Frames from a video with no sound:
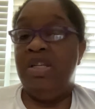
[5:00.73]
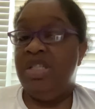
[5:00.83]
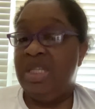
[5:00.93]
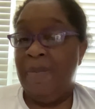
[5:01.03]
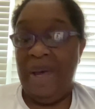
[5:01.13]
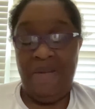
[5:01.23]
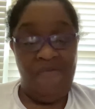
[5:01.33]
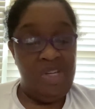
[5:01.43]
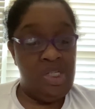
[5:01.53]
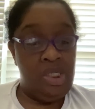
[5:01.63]
somebody
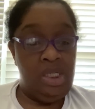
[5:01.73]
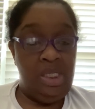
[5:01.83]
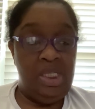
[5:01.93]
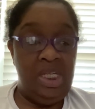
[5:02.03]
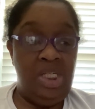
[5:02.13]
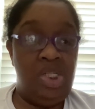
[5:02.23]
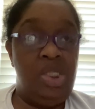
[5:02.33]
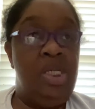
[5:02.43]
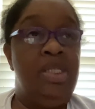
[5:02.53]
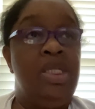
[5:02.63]
visually
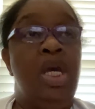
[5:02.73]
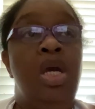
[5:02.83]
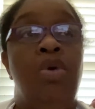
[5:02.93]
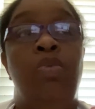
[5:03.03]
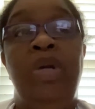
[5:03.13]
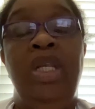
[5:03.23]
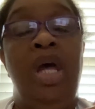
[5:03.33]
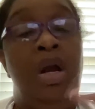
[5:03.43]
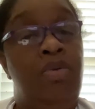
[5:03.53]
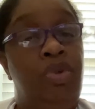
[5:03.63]
teaching us. We
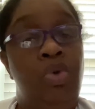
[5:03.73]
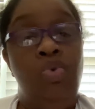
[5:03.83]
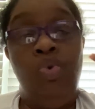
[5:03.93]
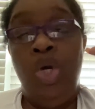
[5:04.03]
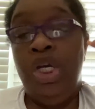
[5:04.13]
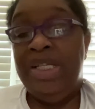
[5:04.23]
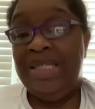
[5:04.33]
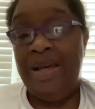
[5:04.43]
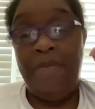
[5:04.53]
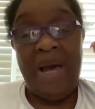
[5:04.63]
learn through
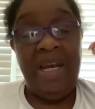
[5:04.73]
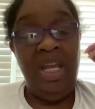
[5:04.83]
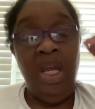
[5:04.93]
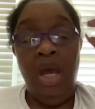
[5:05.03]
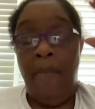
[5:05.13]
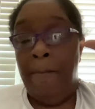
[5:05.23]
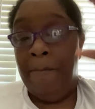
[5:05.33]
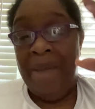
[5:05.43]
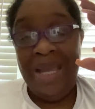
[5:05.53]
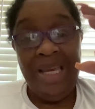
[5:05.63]
somebody
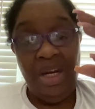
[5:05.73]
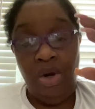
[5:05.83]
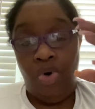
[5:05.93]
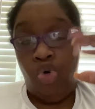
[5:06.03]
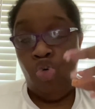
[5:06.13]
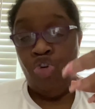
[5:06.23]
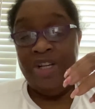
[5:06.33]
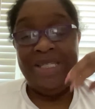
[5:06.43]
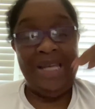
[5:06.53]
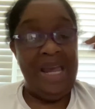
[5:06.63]
making a
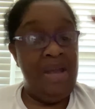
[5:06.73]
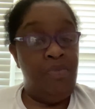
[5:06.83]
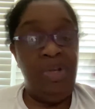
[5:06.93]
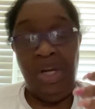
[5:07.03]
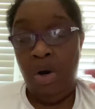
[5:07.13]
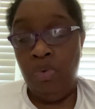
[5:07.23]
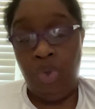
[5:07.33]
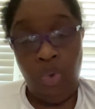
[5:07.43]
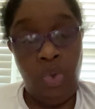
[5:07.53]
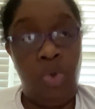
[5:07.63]
course and we go
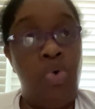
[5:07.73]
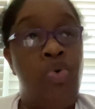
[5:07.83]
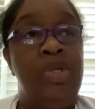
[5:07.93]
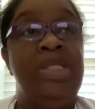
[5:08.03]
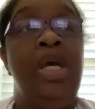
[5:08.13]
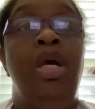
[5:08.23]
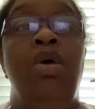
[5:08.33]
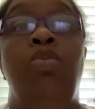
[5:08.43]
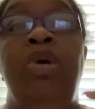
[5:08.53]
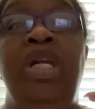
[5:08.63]
through the course.
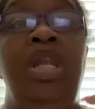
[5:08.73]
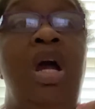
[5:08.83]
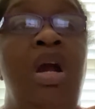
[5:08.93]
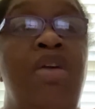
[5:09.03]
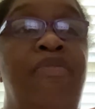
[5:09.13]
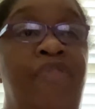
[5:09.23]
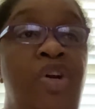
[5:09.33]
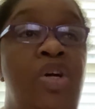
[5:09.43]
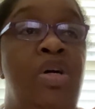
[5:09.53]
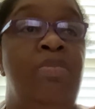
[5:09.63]
We learn
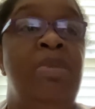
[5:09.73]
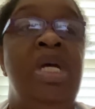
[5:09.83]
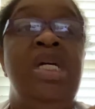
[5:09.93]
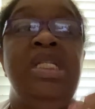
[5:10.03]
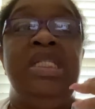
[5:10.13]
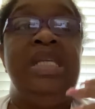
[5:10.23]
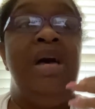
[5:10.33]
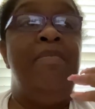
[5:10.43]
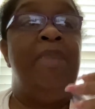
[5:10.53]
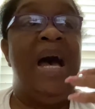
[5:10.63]
from
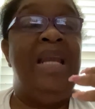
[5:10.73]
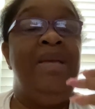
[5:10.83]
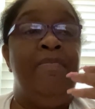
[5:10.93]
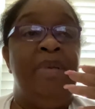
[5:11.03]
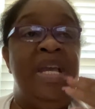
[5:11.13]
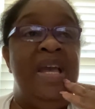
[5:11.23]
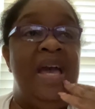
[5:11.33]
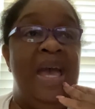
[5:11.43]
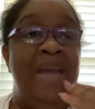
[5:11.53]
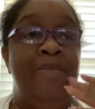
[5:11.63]
somebody being
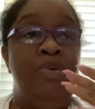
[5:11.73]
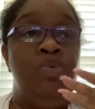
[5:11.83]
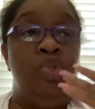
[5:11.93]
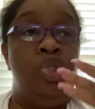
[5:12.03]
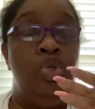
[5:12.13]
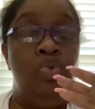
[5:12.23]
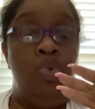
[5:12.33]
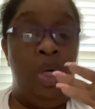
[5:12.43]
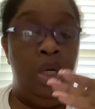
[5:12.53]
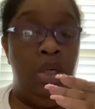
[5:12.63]
able to